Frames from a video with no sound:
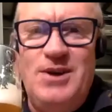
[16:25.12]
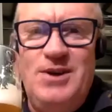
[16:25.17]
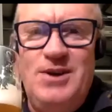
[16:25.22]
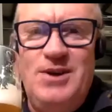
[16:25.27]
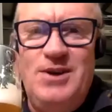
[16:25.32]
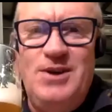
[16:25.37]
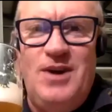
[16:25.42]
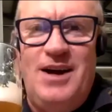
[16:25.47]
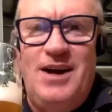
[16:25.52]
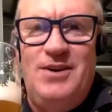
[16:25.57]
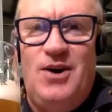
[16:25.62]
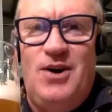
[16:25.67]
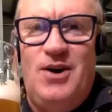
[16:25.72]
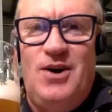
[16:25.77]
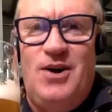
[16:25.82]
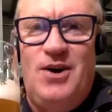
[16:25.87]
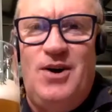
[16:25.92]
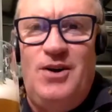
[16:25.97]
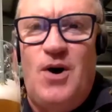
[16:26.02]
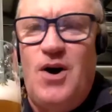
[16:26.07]
bring you around
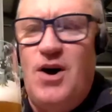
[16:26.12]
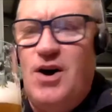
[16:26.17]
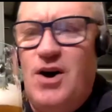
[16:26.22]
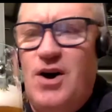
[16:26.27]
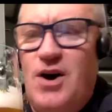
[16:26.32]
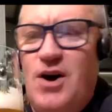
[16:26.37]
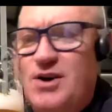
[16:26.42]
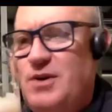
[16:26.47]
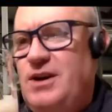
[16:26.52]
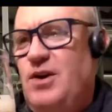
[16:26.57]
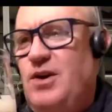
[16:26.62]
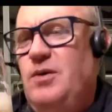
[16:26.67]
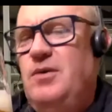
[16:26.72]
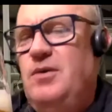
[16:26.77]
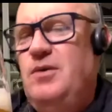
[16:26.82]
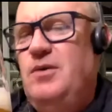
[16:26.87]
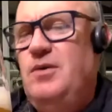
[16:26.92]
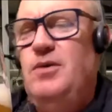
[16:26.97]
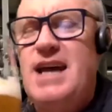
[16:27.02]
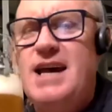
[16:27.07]
all the bars when I
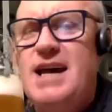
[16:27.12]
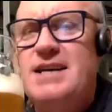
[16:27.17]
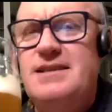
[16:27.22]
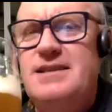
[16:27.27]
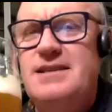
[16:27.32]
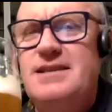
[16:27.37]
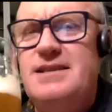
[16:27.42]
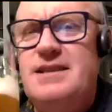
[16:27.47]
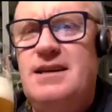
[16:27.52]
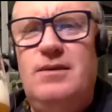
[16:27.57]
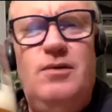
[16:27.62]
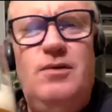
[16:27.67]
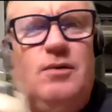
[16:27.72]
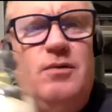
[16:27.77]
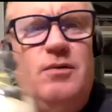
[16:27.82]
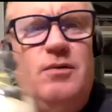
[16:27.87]
go, oh, this has a